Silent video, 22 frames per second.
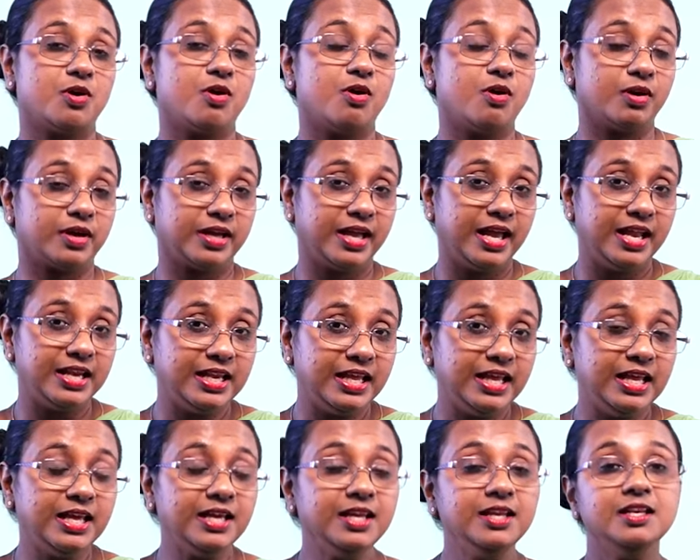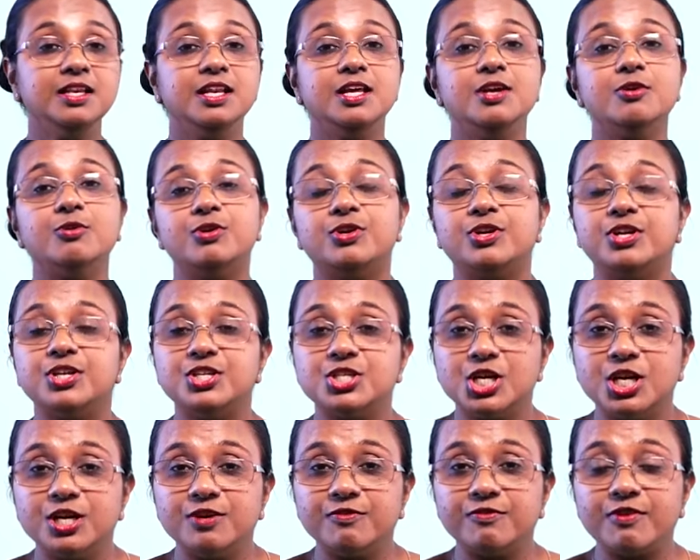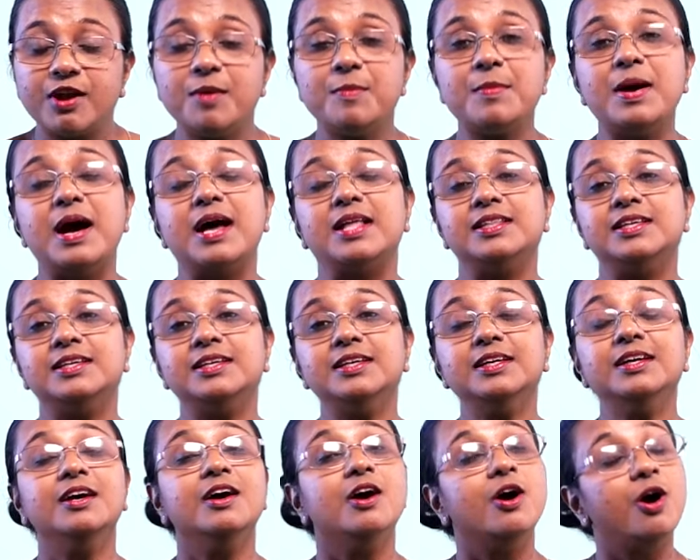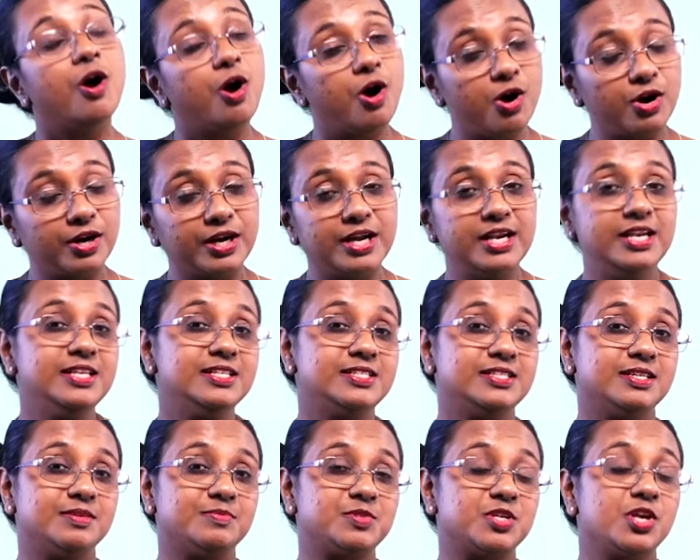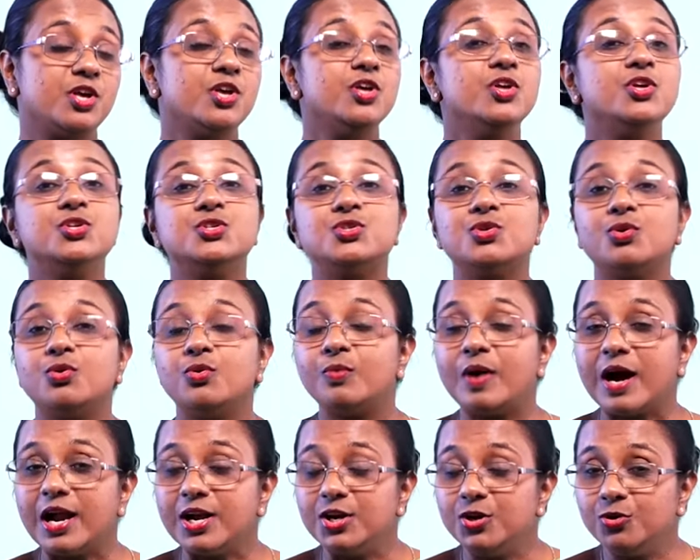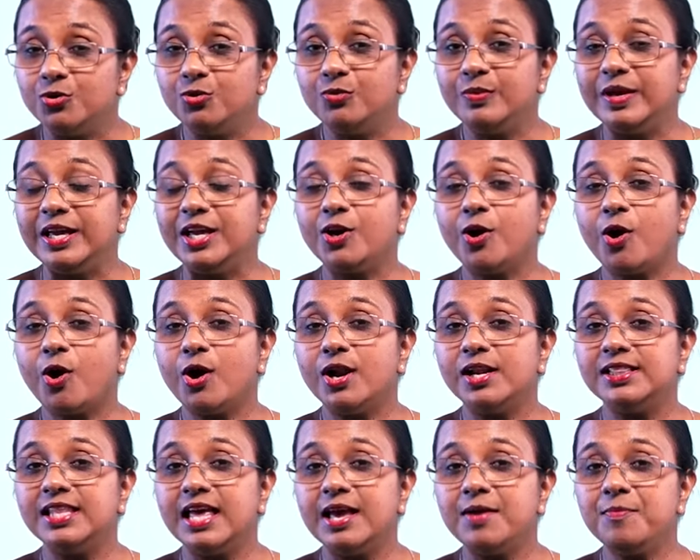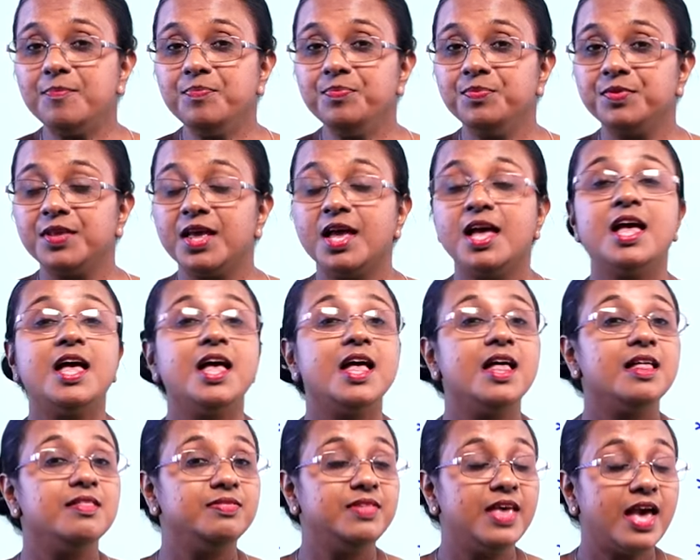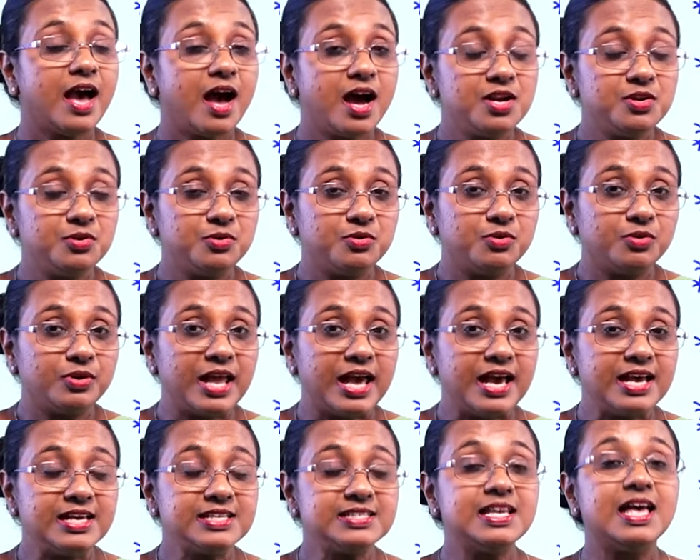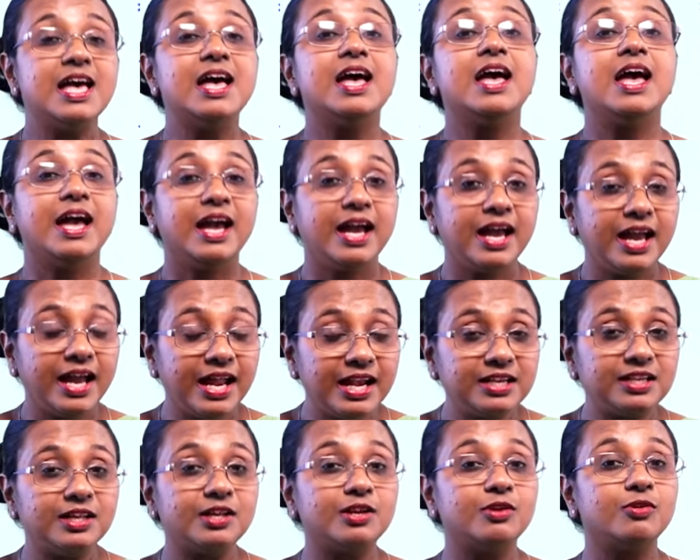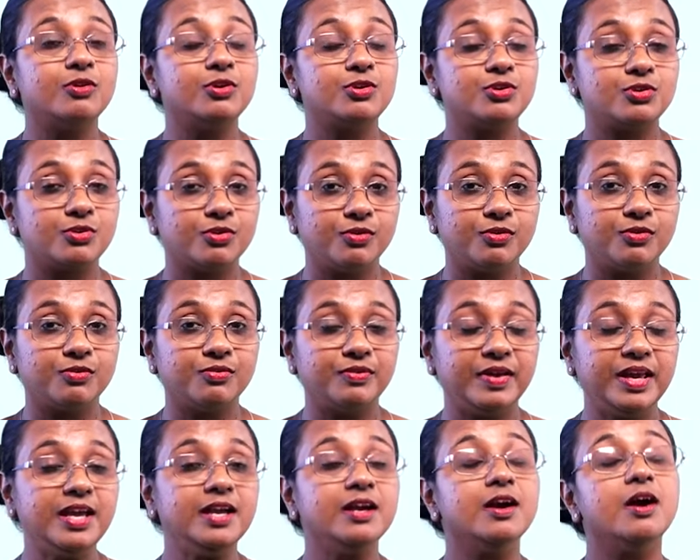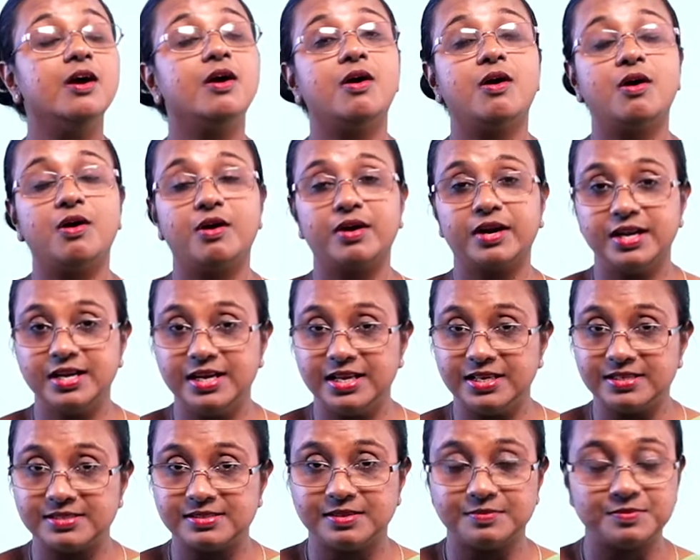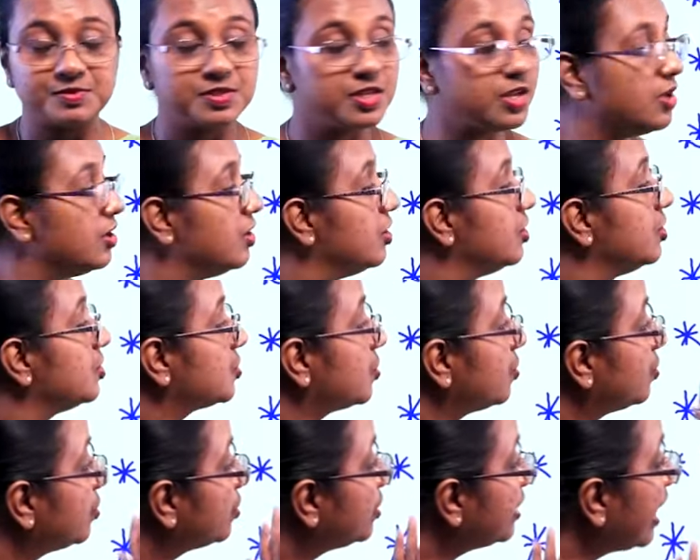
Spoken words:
or getting nutrition from other organisms. So what do we call them? They are known as heterotrophic organisms. So